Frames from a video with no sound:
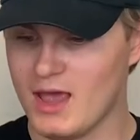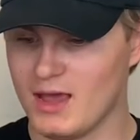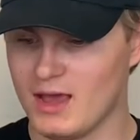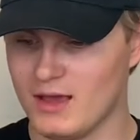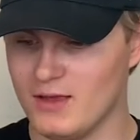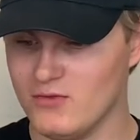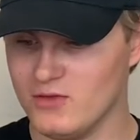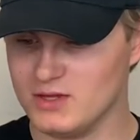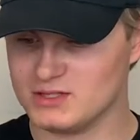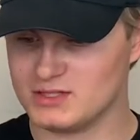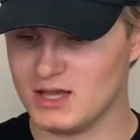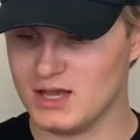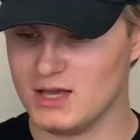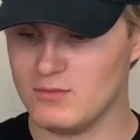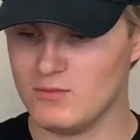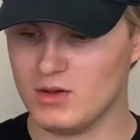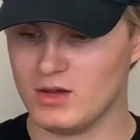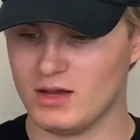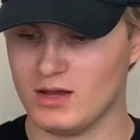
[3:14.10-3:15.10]
in this
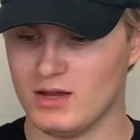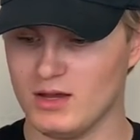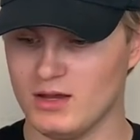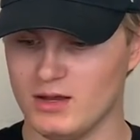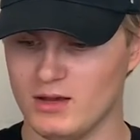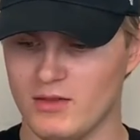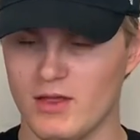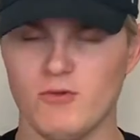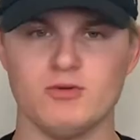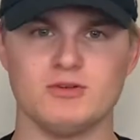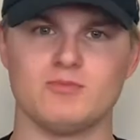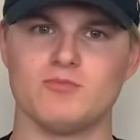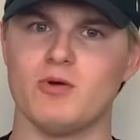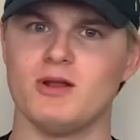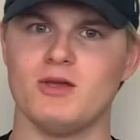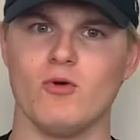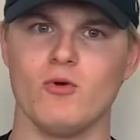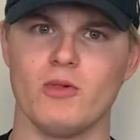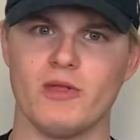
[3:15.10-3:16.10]
game, and that was
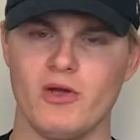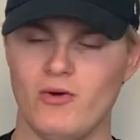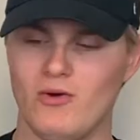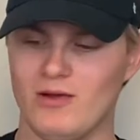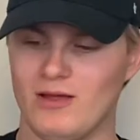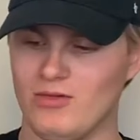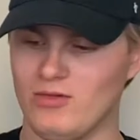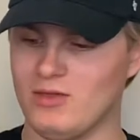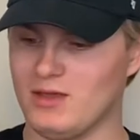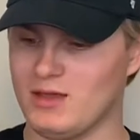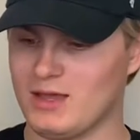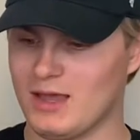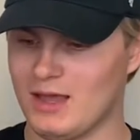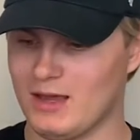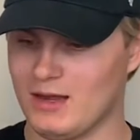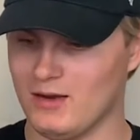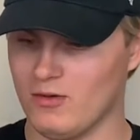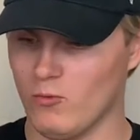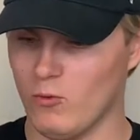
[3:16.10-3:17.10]
pretty early on, I think,
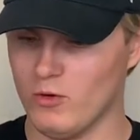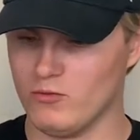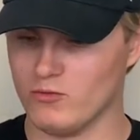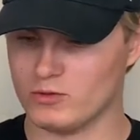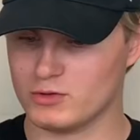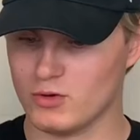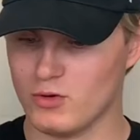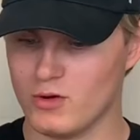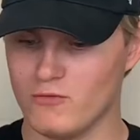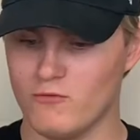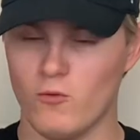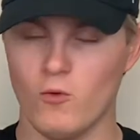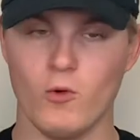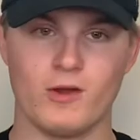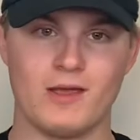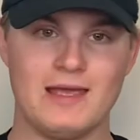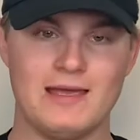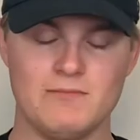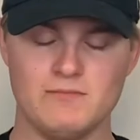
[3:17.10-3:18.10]
and wouldn't return
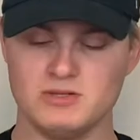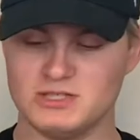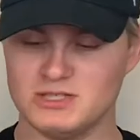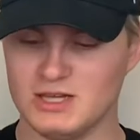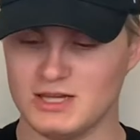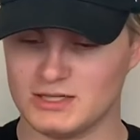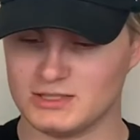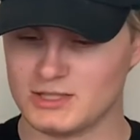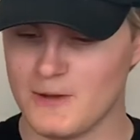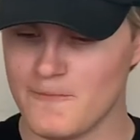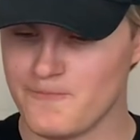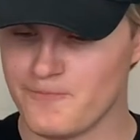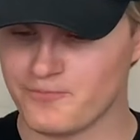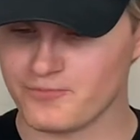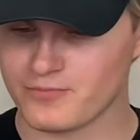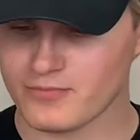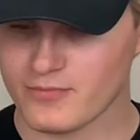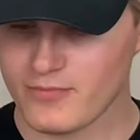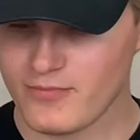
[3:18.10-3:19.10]
for game 6.
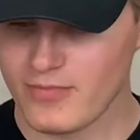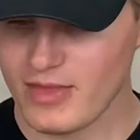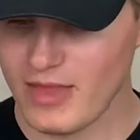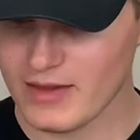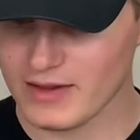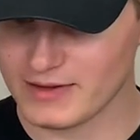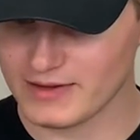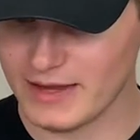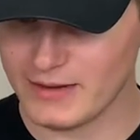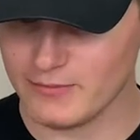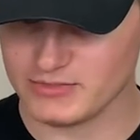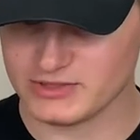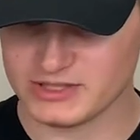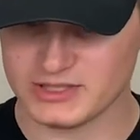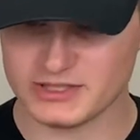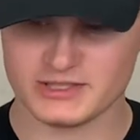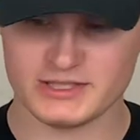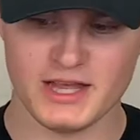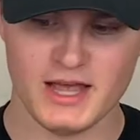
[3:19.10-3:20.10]
Game
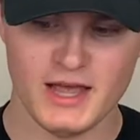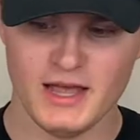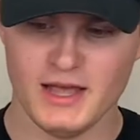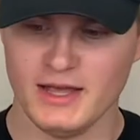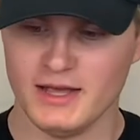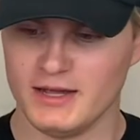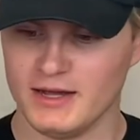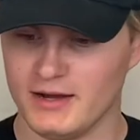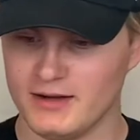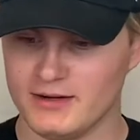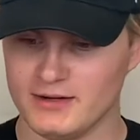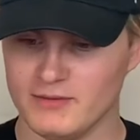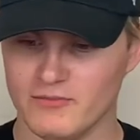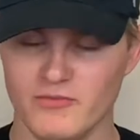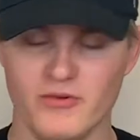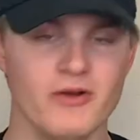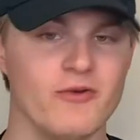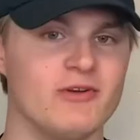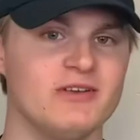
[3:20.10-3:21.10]
6,
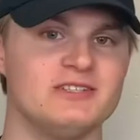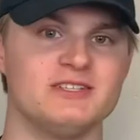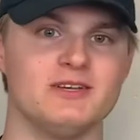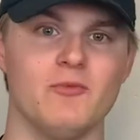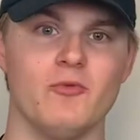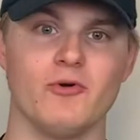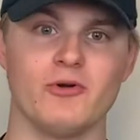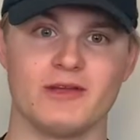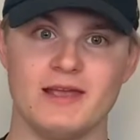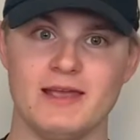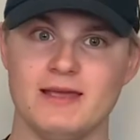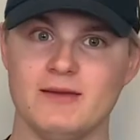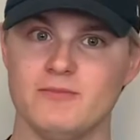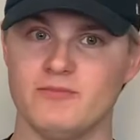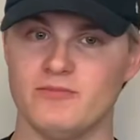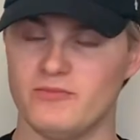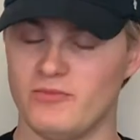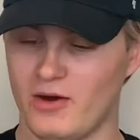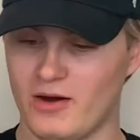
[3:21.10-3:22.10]
very similar to
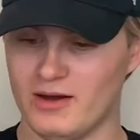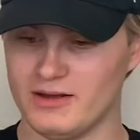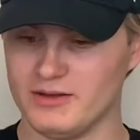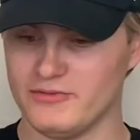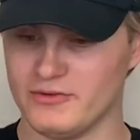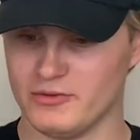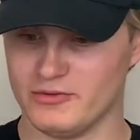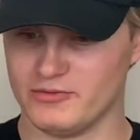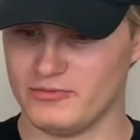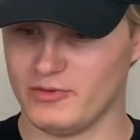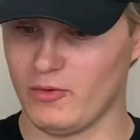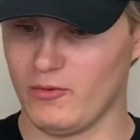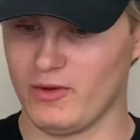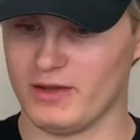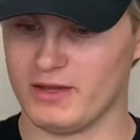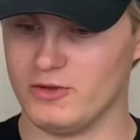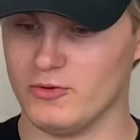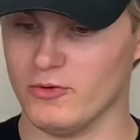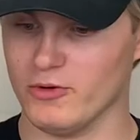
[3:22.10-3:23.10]
game 5. It felt
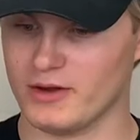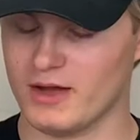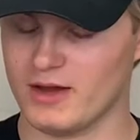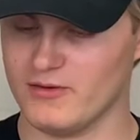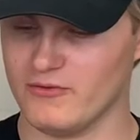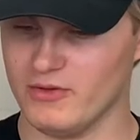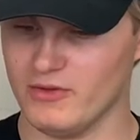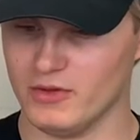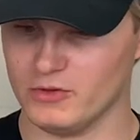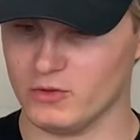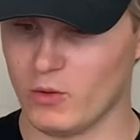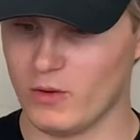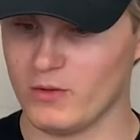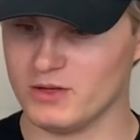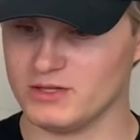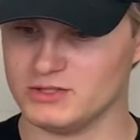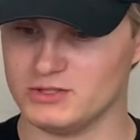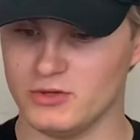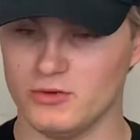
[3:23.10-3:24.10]
like you were kind of in the
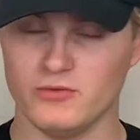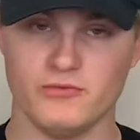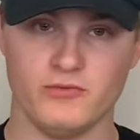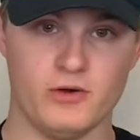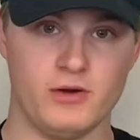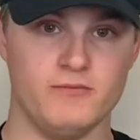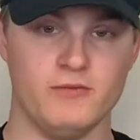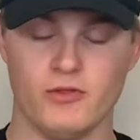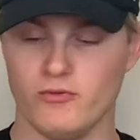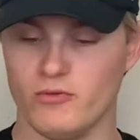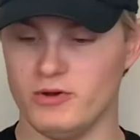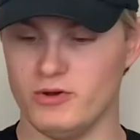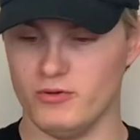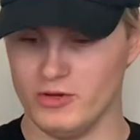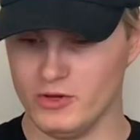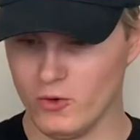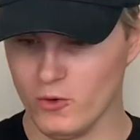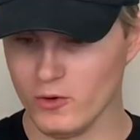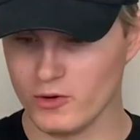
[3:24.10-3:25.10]
twilight zone. 5-3 New
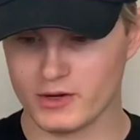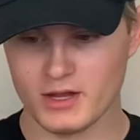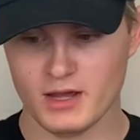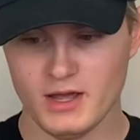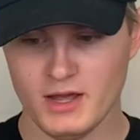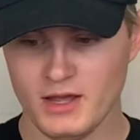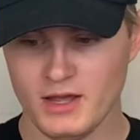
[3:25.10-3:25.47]
York.